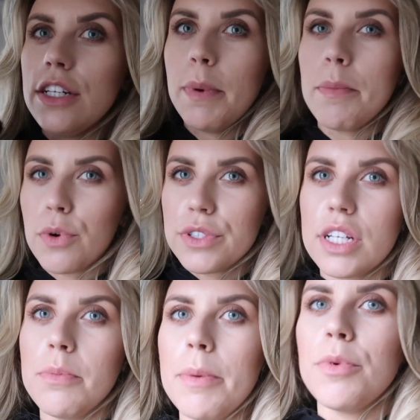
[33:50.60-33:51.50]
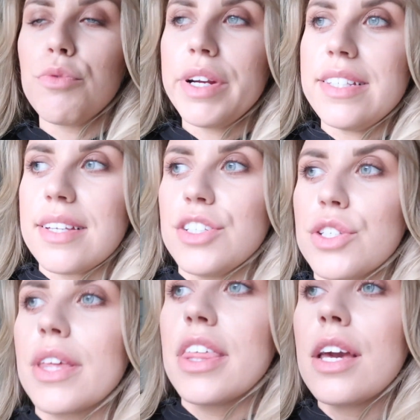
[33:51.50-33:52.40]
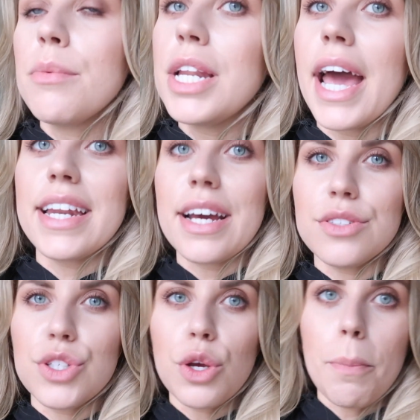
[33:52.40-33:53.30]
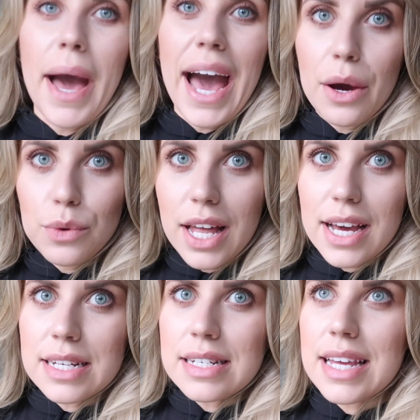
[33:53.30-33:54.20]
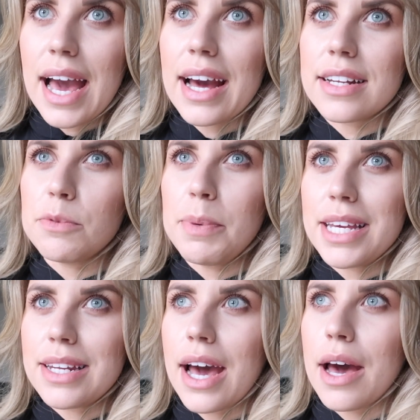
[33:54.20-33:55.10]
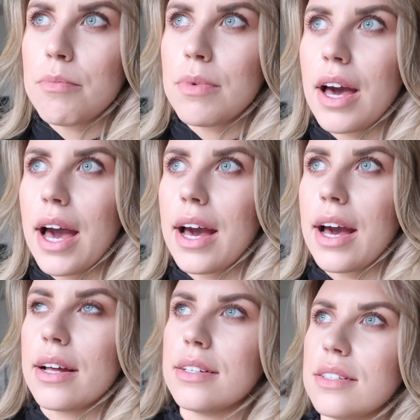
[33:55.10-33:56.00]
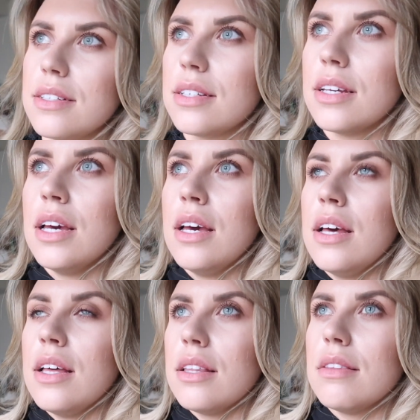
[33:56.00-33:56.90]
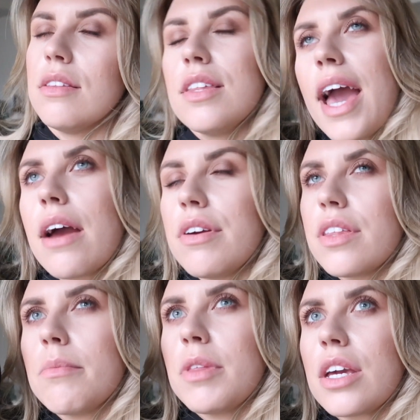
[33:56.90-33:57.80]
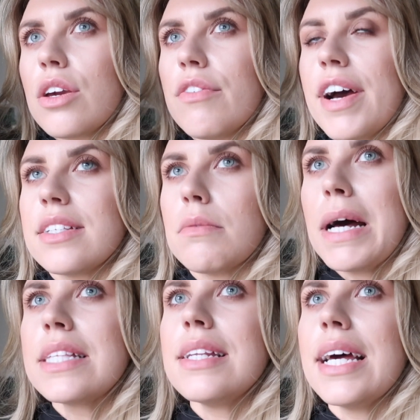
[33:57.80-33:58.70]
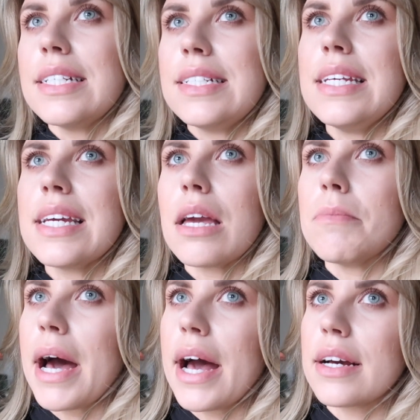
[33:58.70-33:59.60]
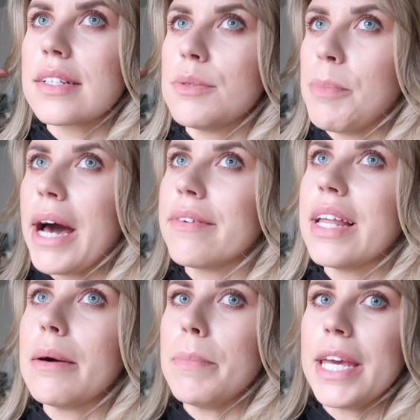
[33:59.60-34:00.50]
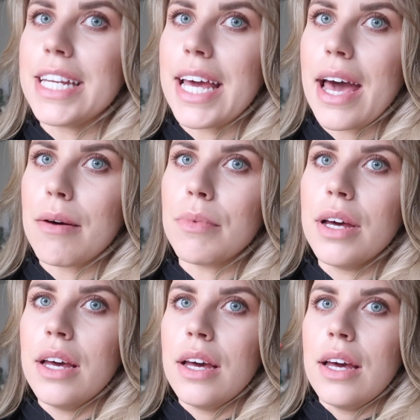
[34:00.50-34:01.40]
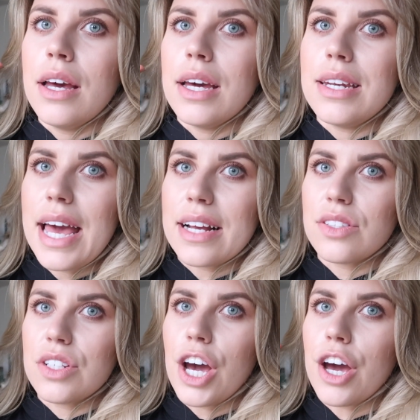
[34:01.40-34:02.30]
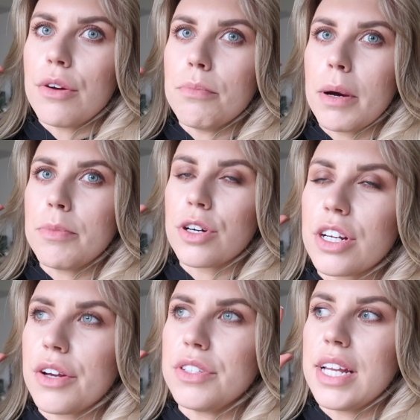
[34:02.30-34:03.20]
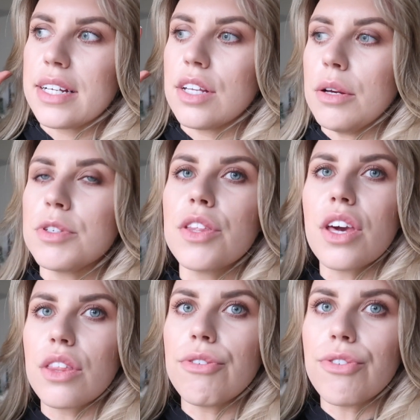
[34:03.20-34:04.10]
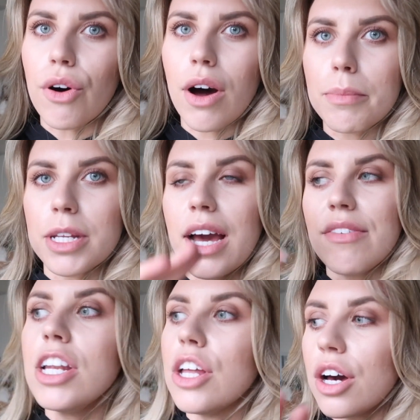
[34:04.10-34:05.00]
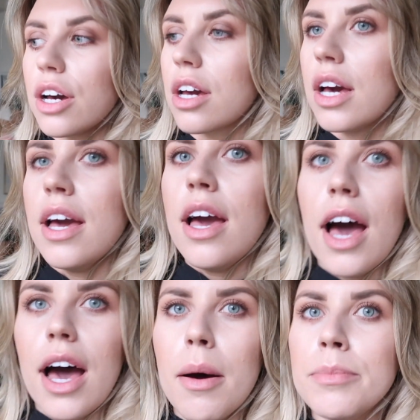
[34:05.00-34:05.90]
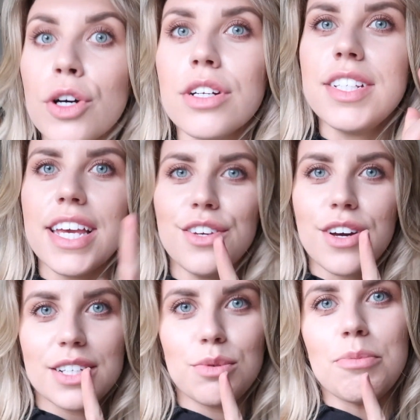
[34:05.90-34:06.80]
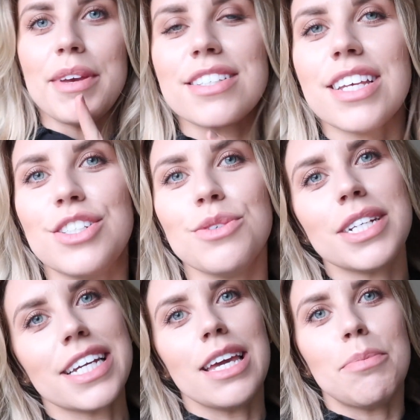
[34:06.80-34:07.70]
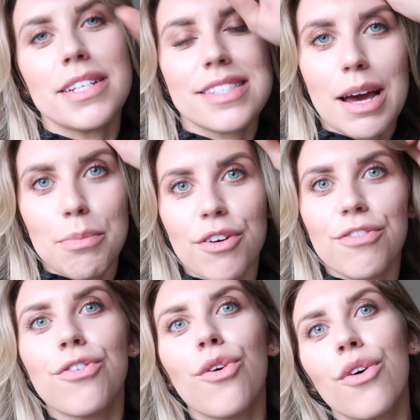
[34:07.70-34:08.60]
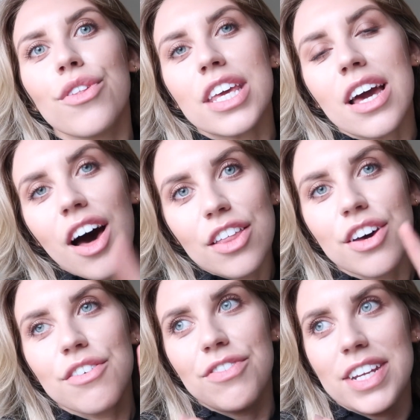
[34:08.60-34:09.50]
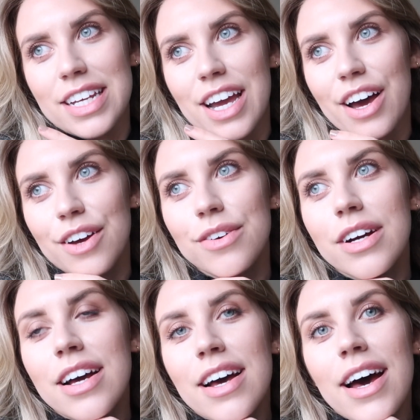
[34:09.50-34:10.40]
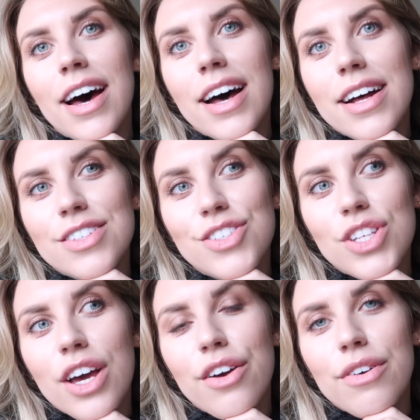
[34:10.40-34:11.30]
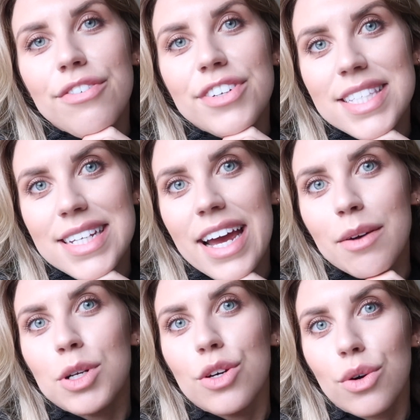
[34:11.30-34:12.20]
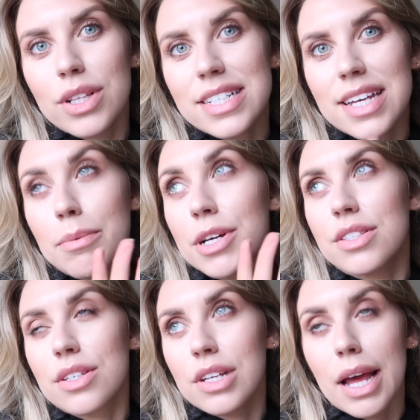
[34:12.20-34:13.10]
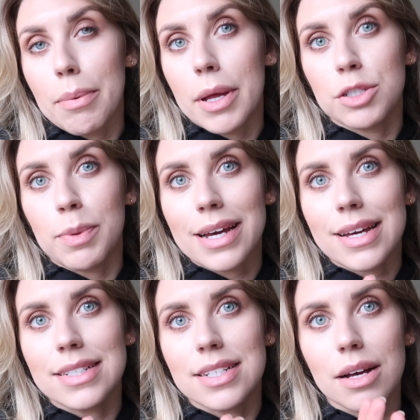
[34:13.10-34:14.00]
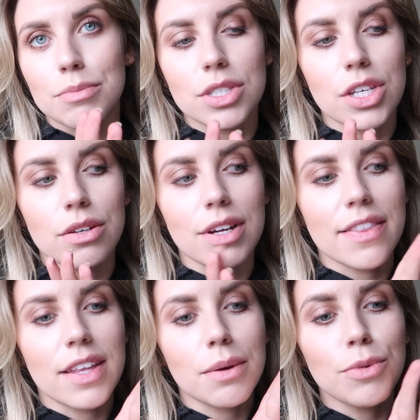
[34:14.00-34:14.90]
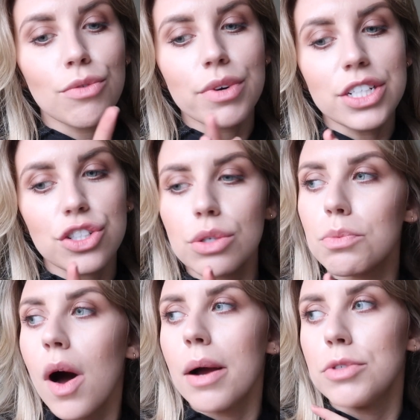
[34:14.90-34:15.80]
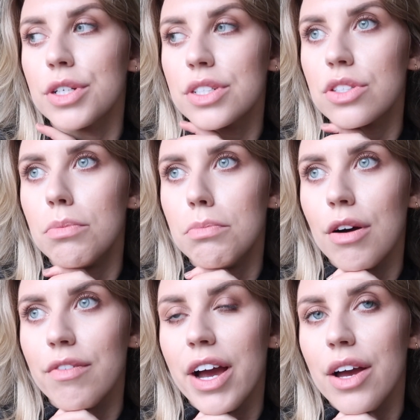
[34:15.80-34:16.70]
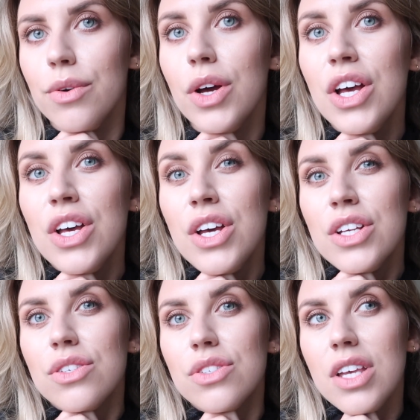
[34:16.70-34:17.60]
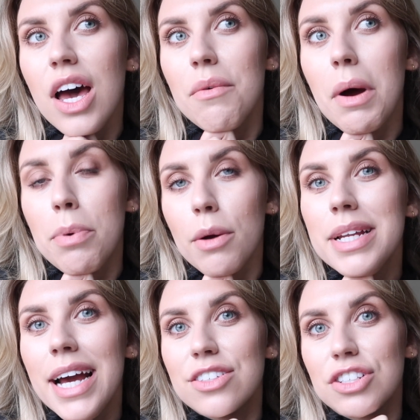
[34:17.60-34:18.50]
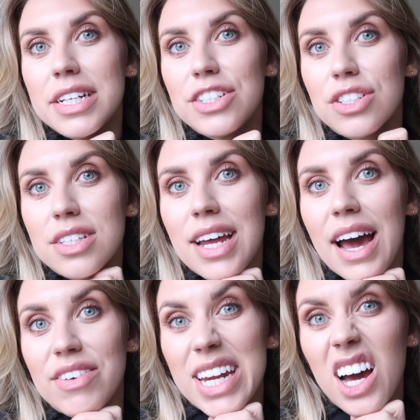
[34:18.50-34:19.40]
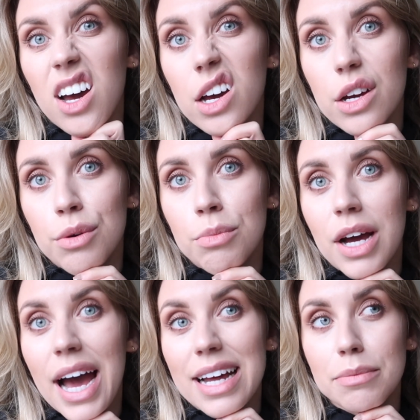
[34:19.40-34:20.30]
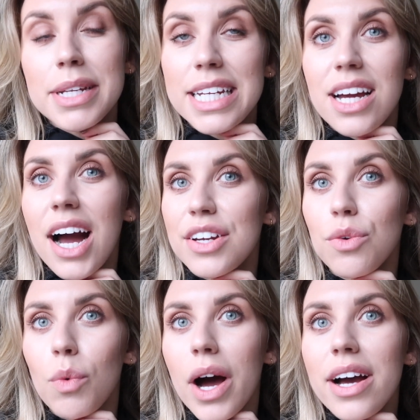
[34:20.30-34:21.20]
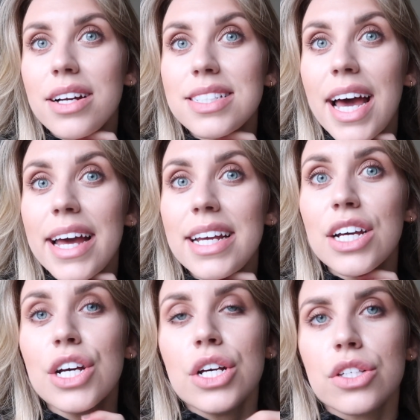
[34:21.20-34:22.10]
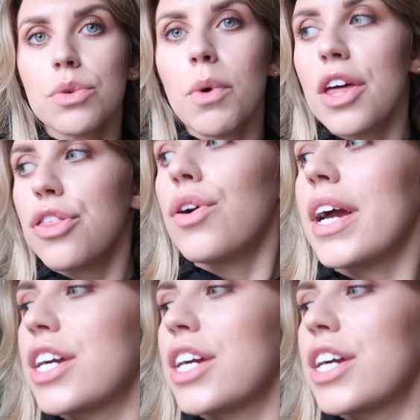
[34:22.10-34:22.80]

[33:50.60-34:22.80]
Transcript: a little bit more, done a bit more research. So I think I'm going to head out to Poundland and B&M and the, the, area that I'm thinking of has a Matalan, a TK Maxx, Poundland, B&M, next home but I'm going to go to next home so the other four I'm going to have a look uh, I'm not going to take you guys with me because I do want to keep it separate for the other video uh, so for today I'm going to call it a day because it's going to get pitch black anytime soon and then I'm not really sure what I'm doing tomorrow so I'm probably actually just gonna have an at-home admin kind of work day. So what I thought